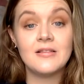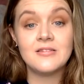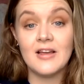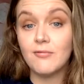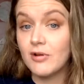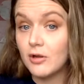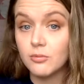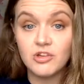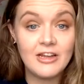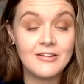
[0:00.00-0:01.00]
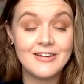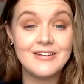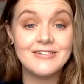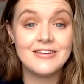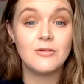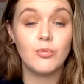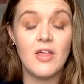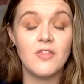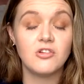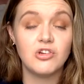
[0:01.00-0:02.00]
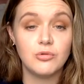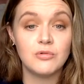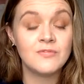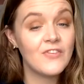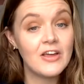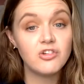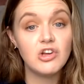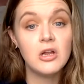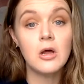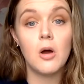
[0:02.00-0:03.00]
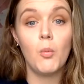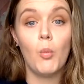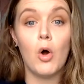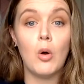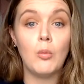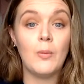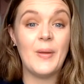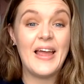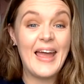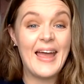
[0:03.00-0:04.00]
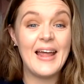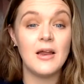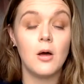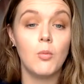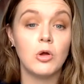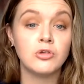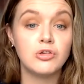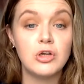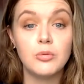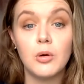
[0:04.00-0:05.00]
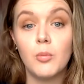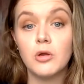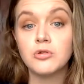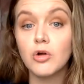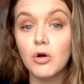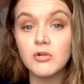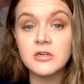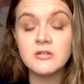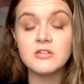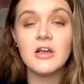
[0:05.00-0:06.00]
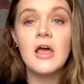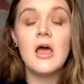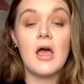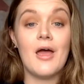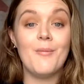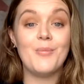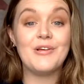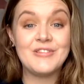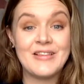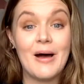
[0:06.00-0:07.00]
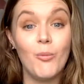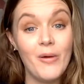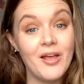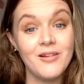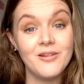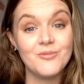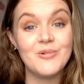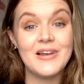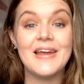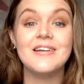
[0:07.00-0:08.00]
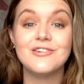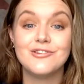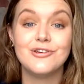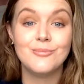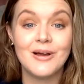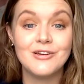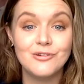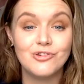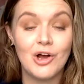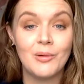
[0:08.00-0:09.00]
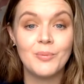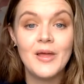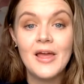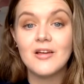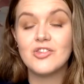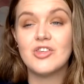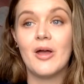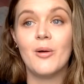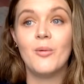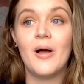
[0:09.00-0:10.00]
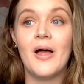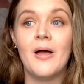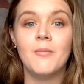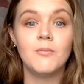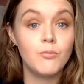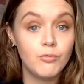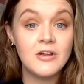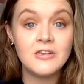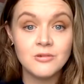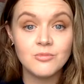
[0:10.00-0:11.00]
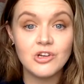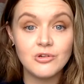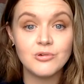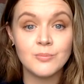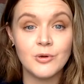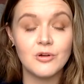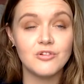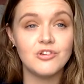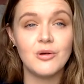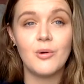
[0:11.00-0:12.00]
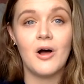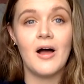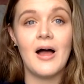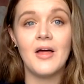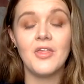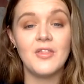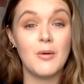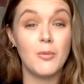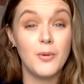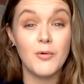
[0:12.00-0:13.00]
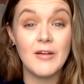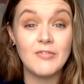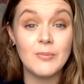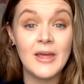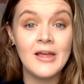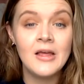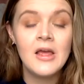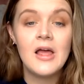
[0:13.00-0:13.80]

stay really updated with children's fiction and what will be in and what's new and what's current um, because that will relate to my new job. So um, reading some children's books, you know what, I think that will be great for me.